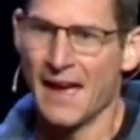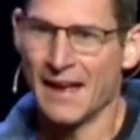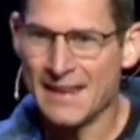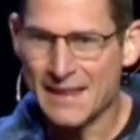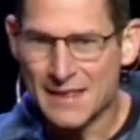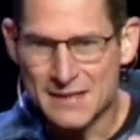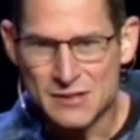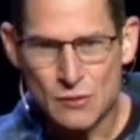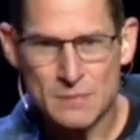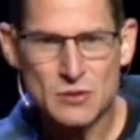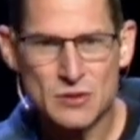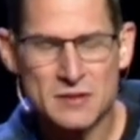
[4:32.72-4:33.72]
And the
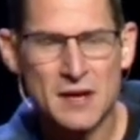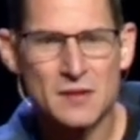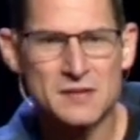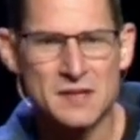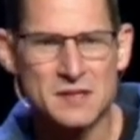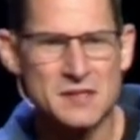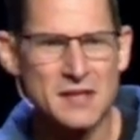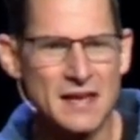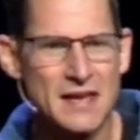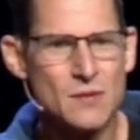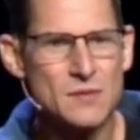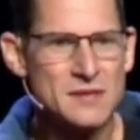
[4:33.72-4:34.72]
scripture tells us that
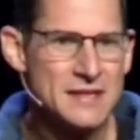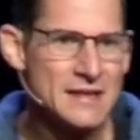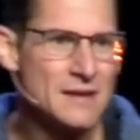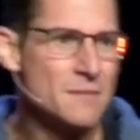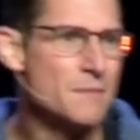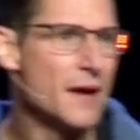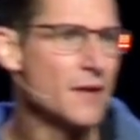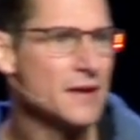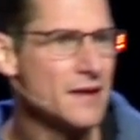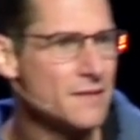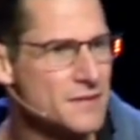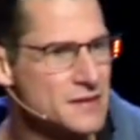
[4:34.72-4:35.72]
he was in the
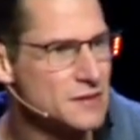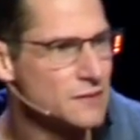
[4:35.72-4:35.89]
belly of this